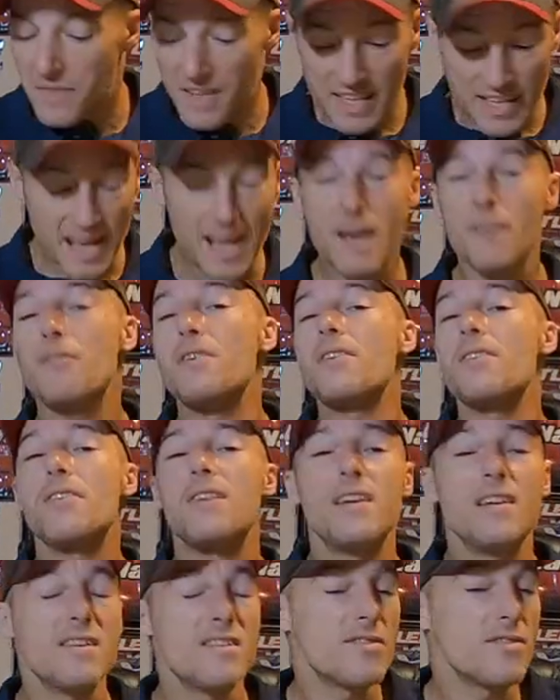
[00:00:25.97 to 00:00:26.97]
and
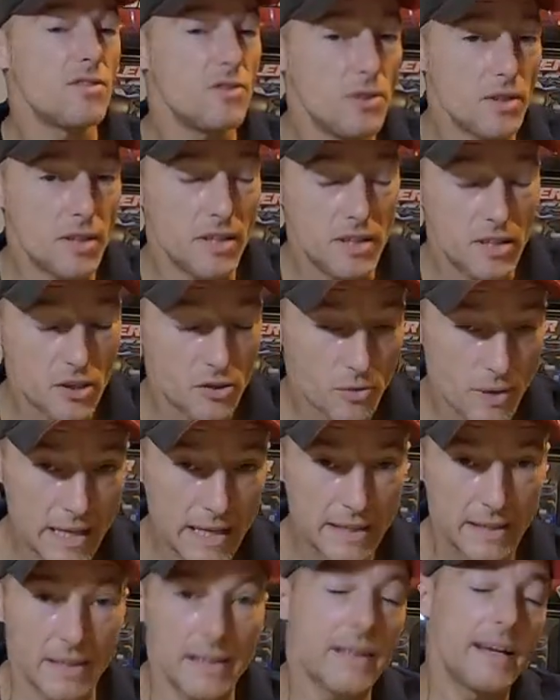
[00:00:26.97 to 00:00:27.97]
everything is looking
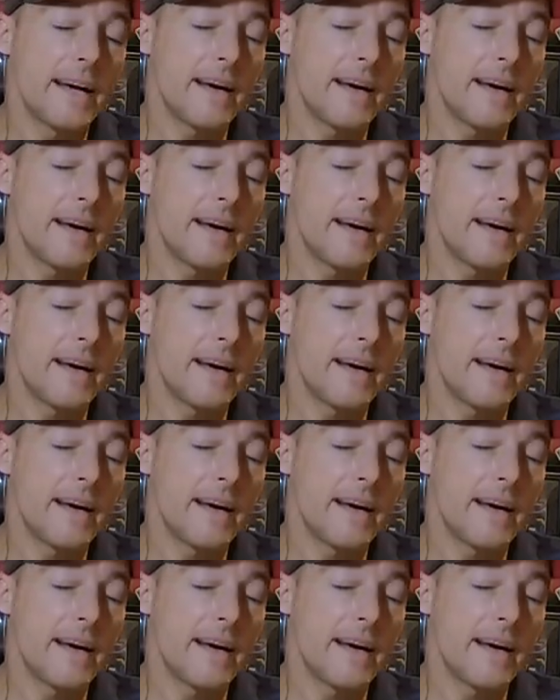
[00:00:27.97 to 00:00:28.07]
great.